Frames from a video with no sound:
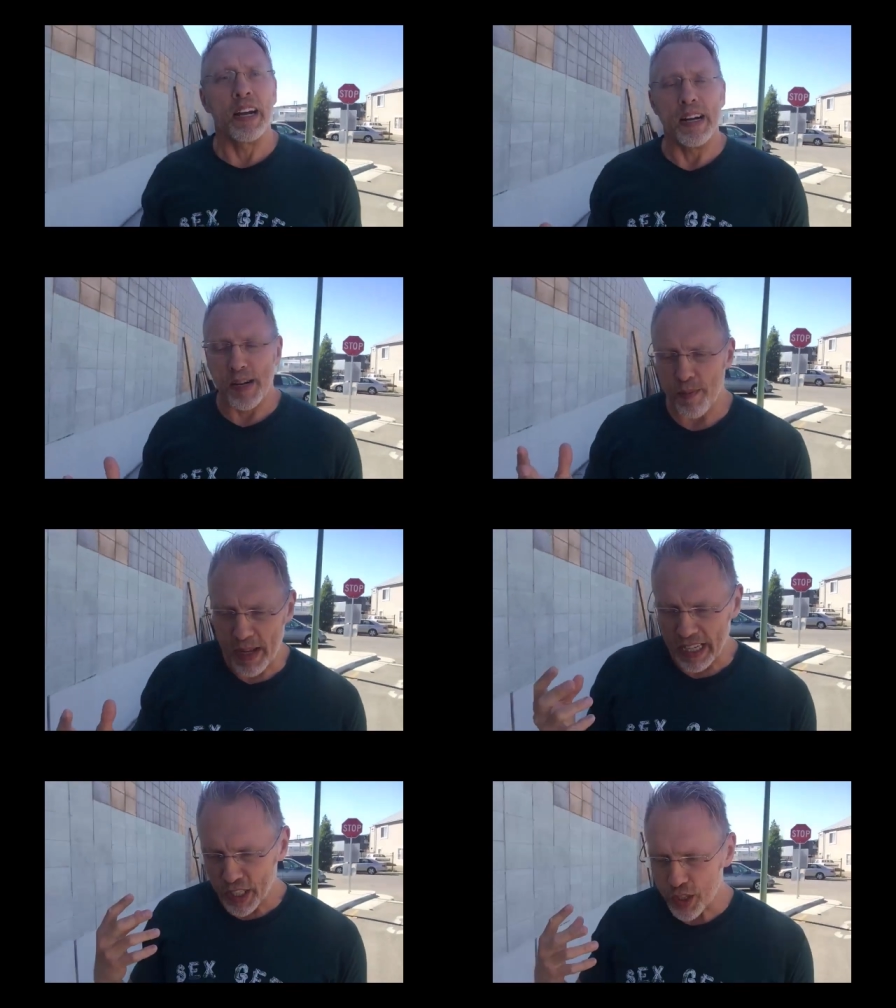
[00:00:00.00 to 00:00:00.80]

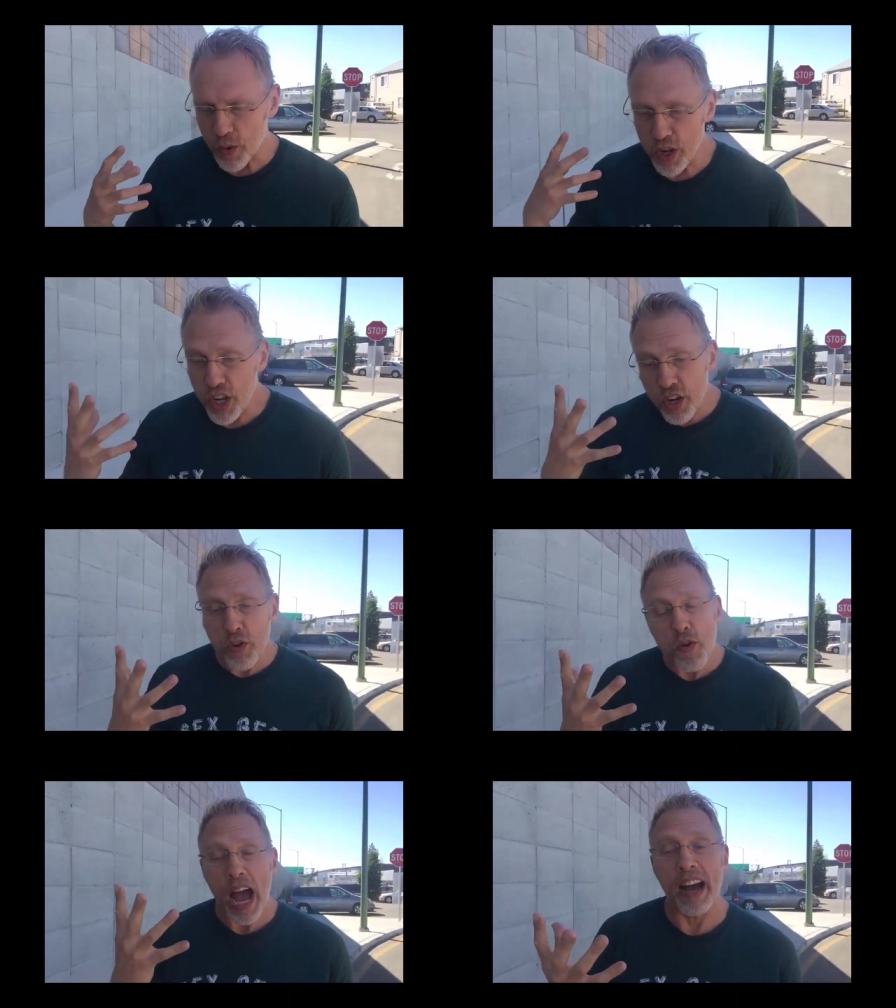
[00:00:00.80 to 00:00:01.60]
Um, and so
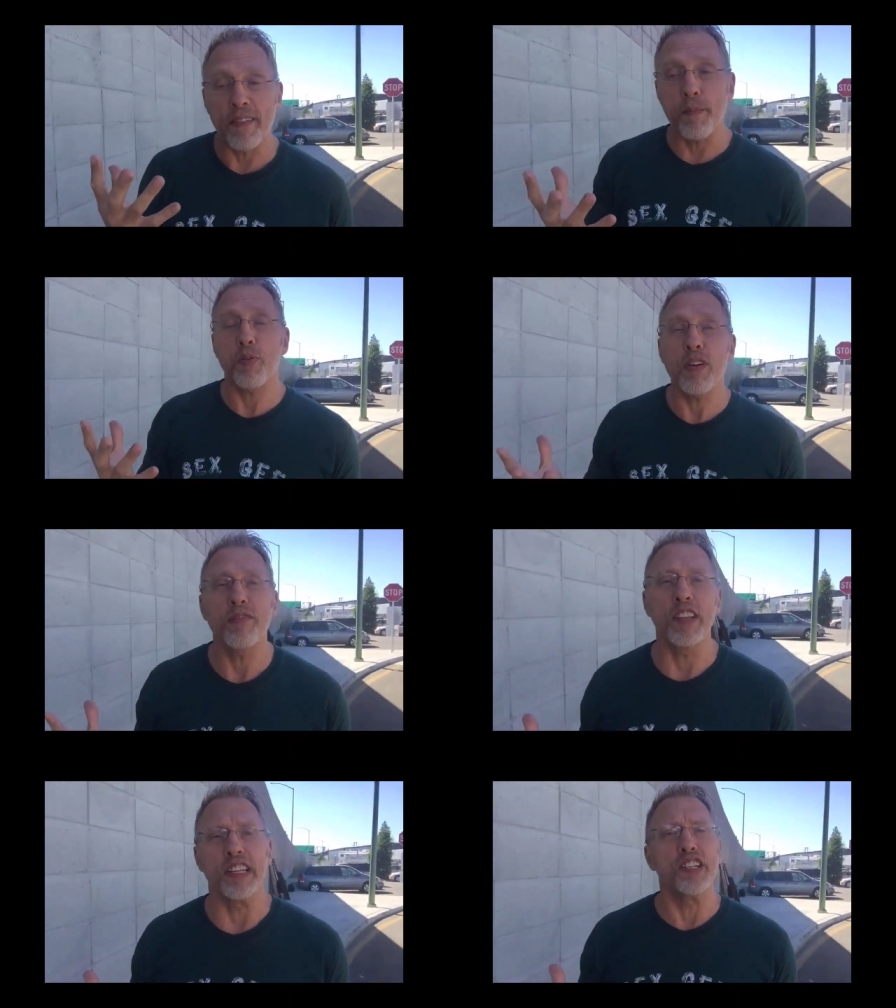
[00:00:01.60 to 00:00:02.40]
you have a
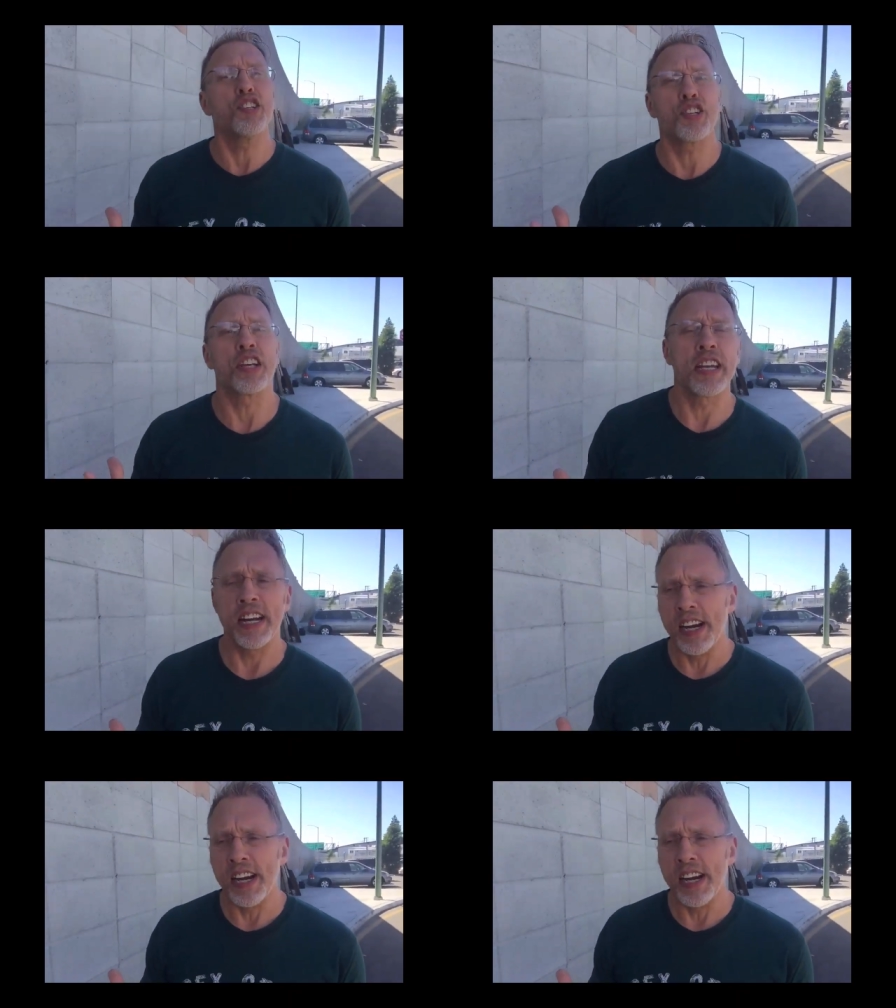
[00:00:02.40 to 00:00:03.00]
privilege.